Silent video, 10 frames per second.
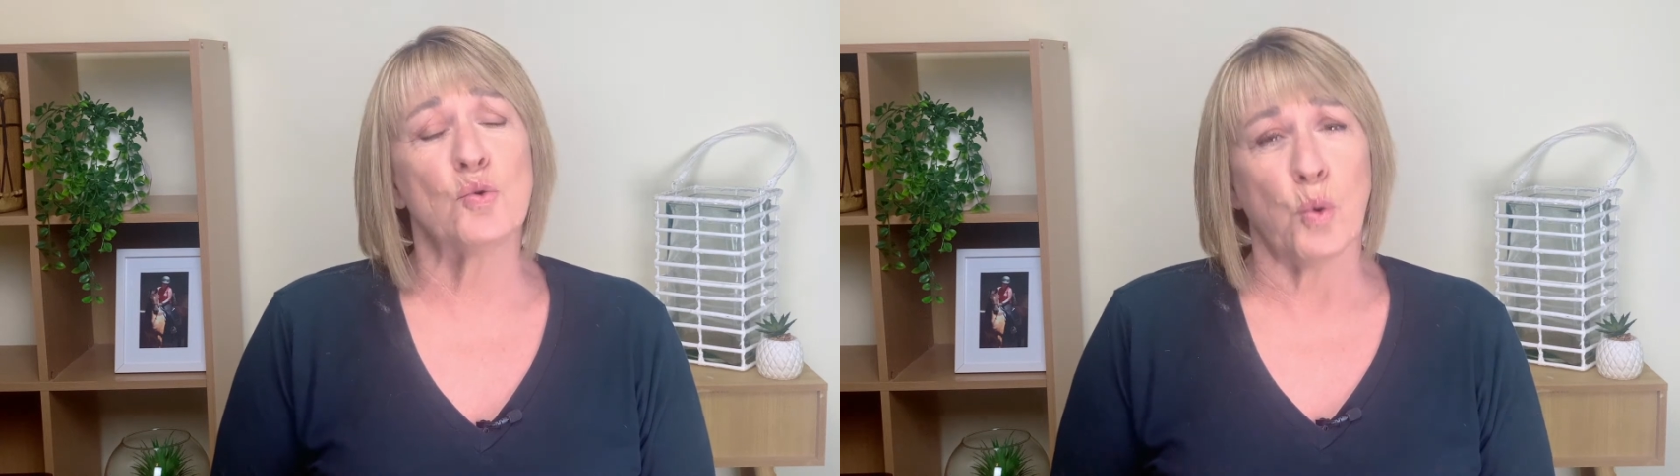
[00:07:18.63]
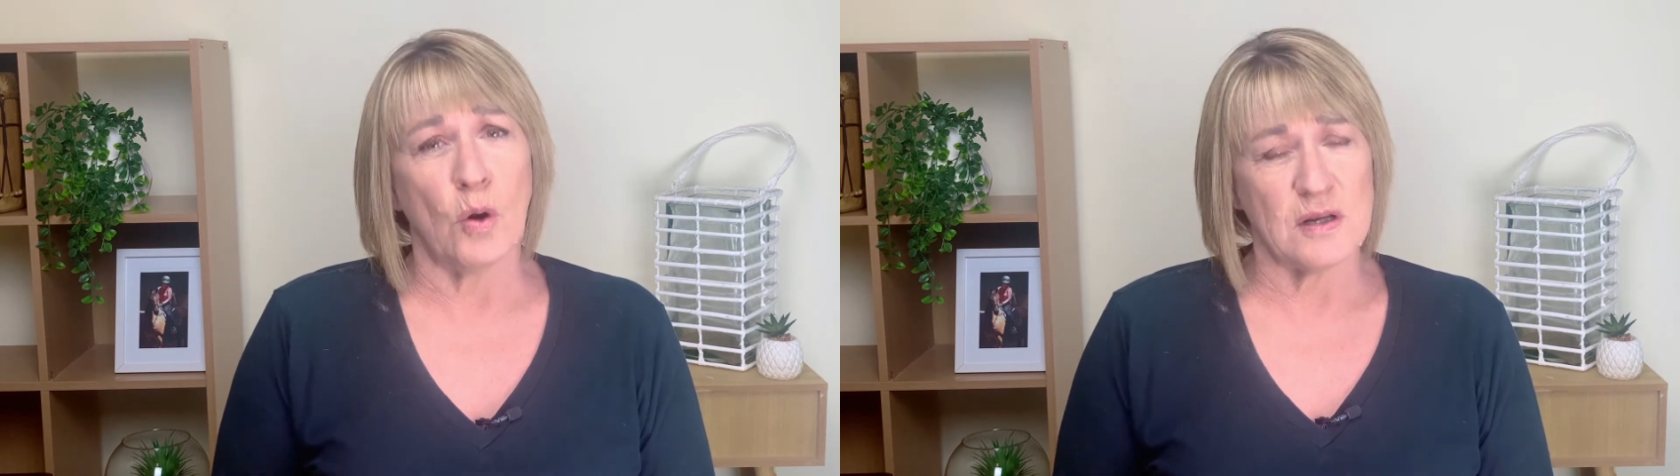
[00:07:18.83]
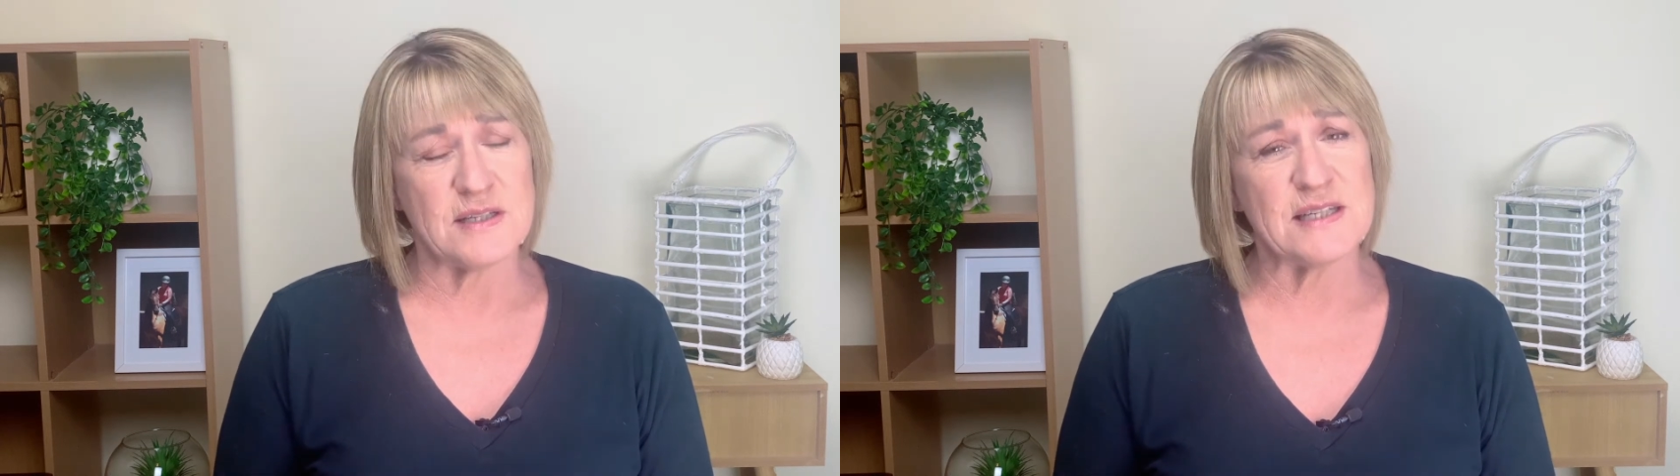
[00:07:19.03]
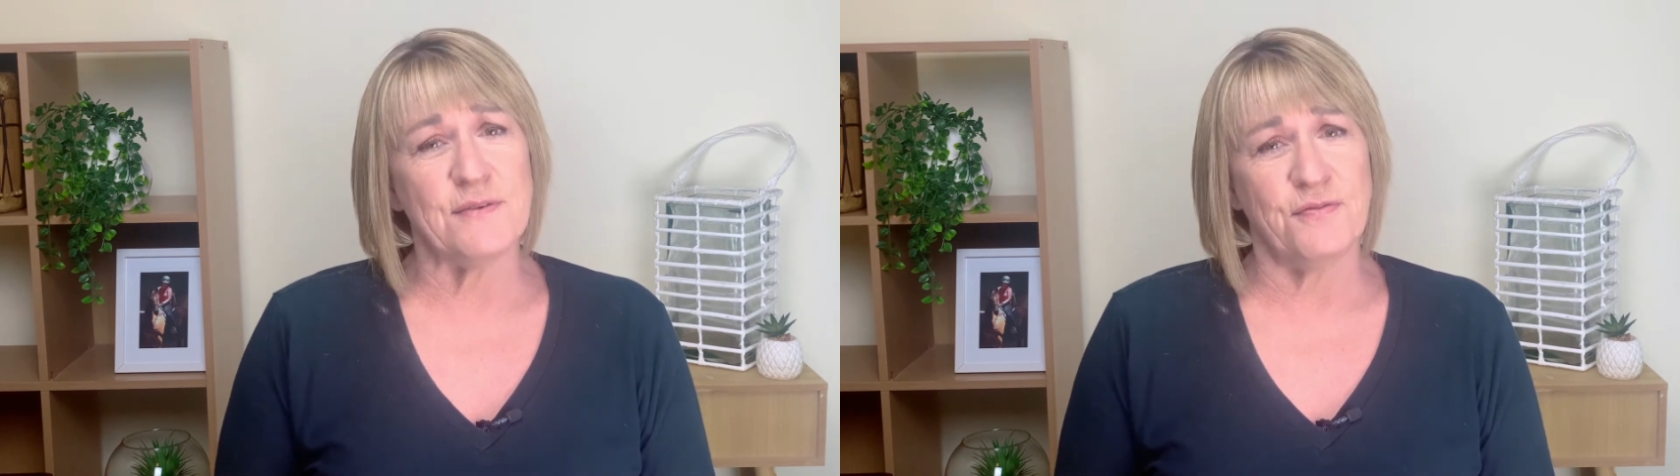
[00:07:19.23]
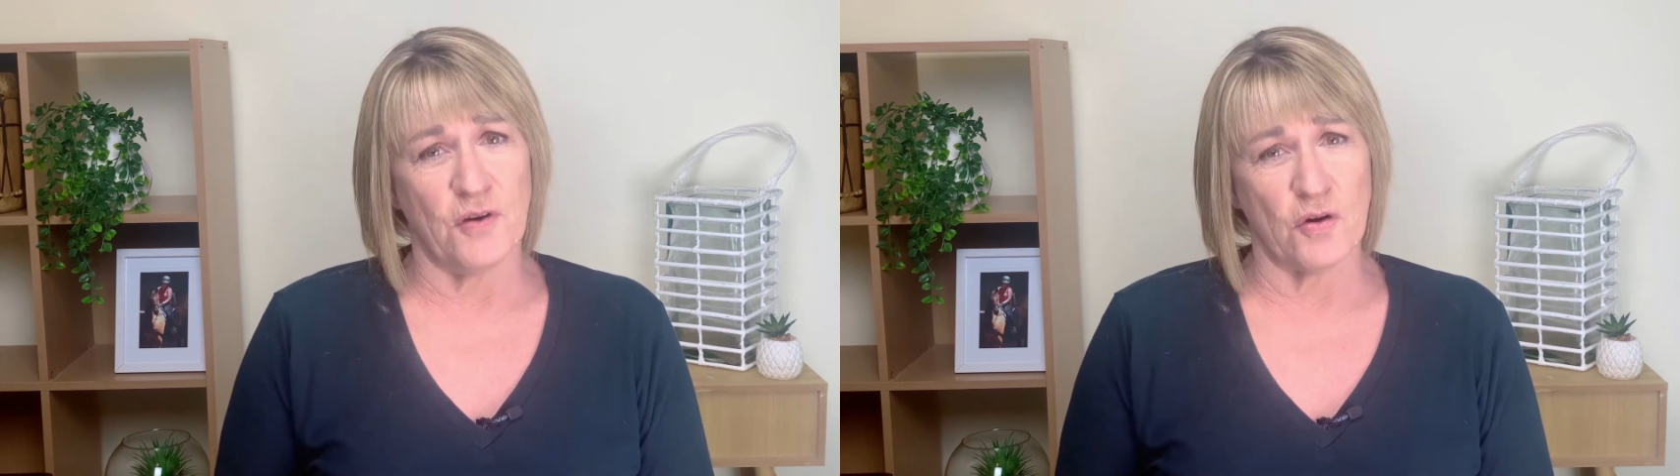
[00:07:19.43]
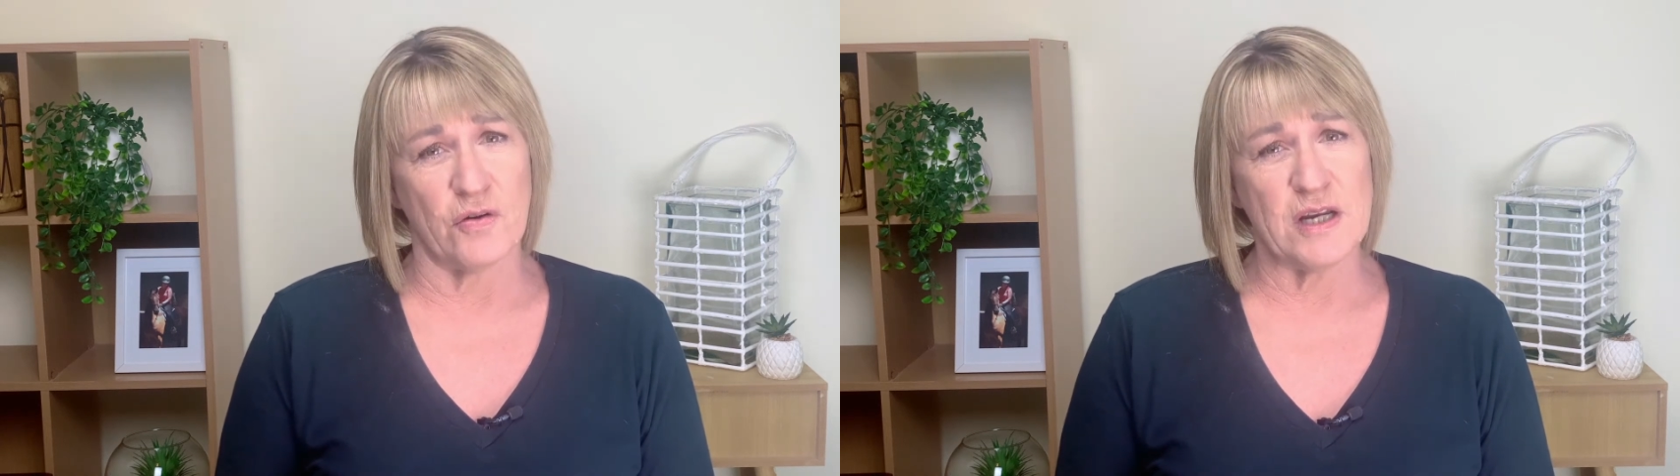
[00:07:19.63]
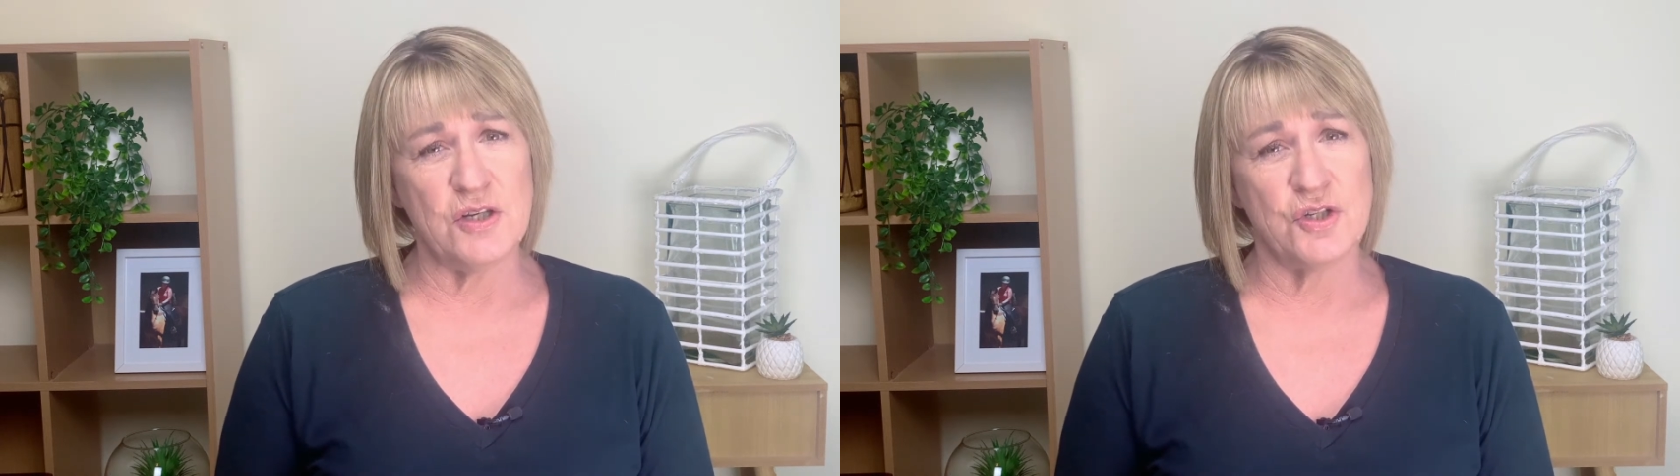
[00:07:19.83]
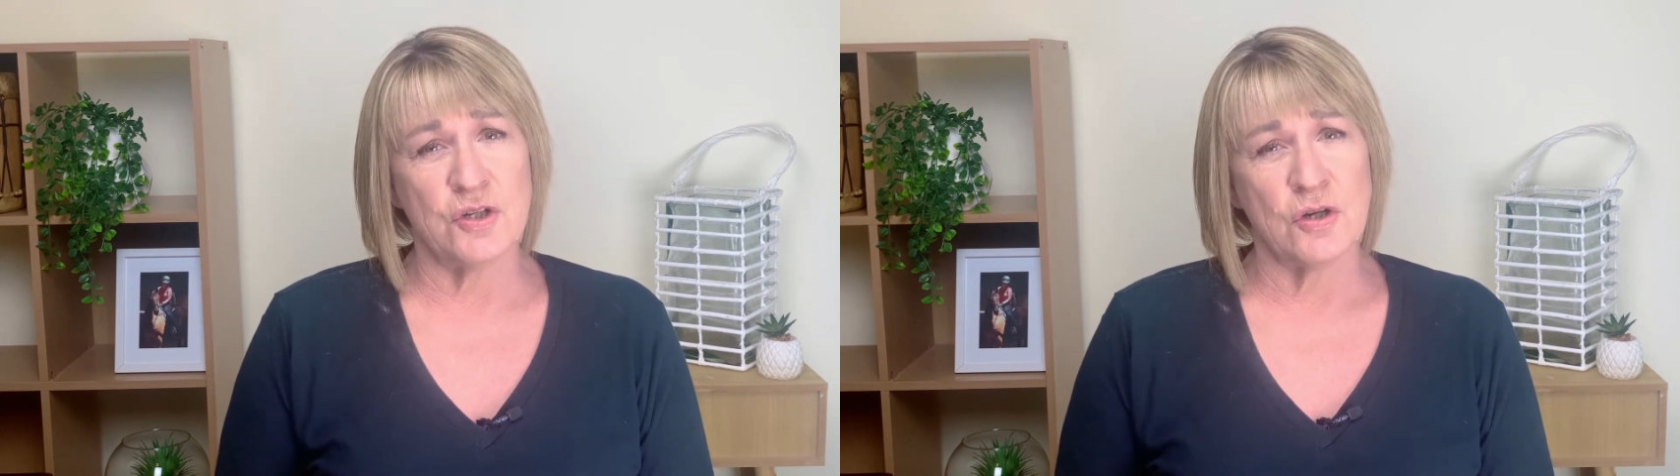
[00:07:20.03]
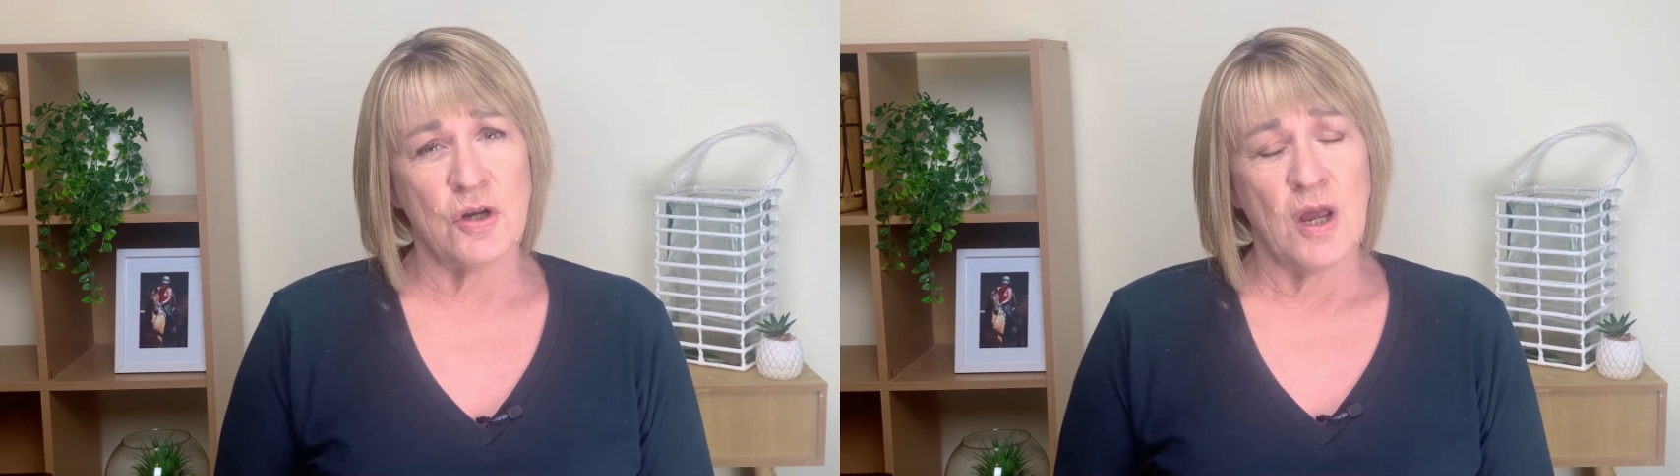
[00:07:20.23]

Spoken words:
quality forage,